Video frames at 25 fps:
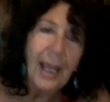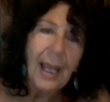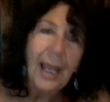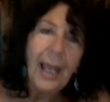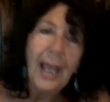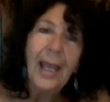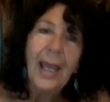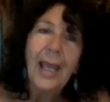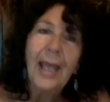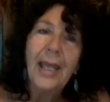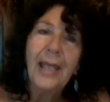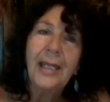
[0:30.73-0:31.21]

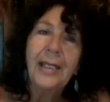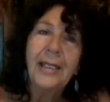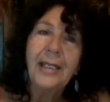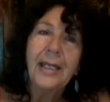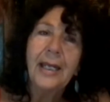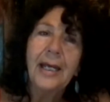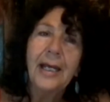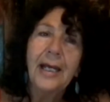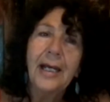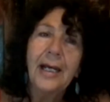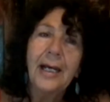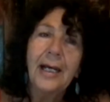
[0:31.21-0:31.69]
And
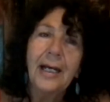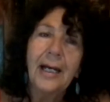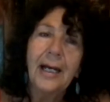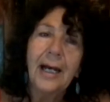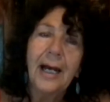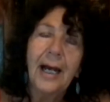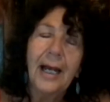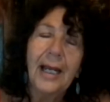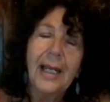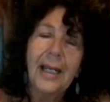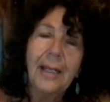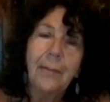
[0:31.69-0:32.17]

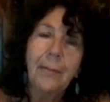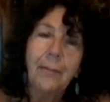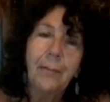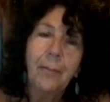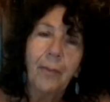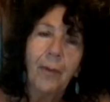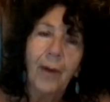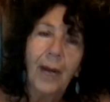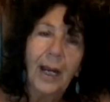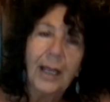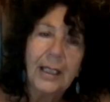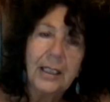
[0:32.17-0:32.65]
I am
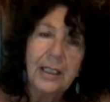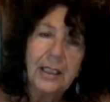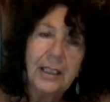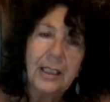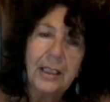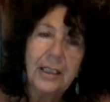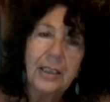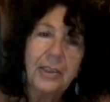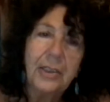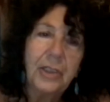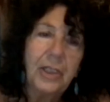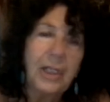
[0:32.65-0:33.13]

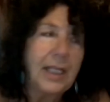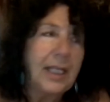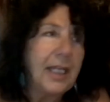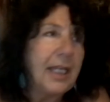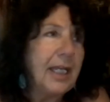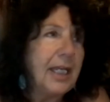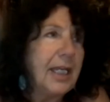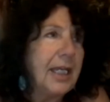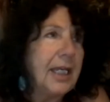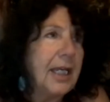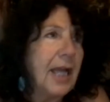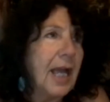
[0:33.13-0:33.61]

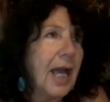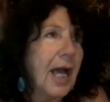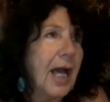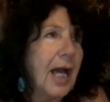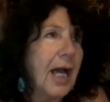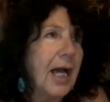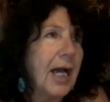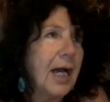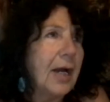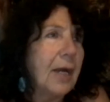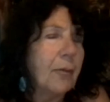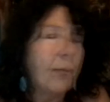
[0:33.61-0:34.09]
practically
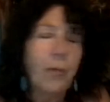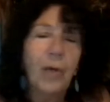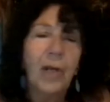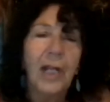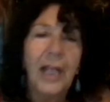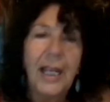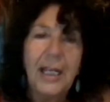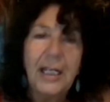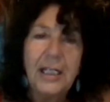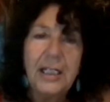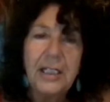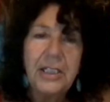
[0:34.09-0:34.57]

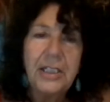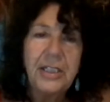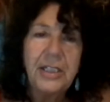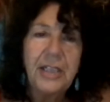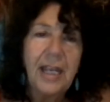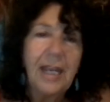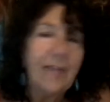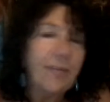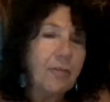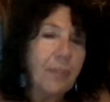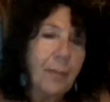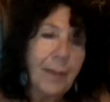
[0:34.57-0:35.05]
related
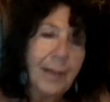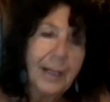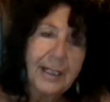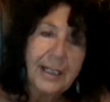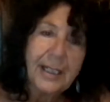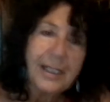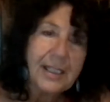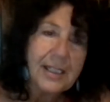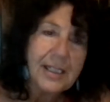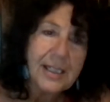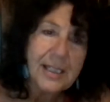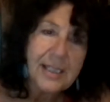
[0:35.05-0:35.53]
to
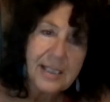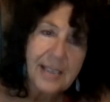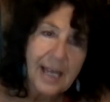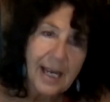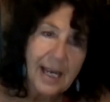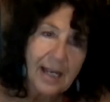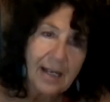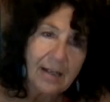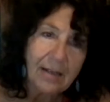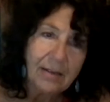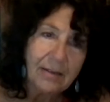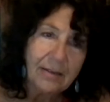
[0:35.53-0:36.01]
everybody in this
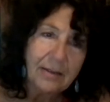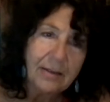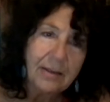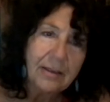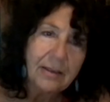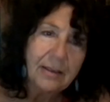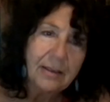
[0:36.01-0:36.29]
town.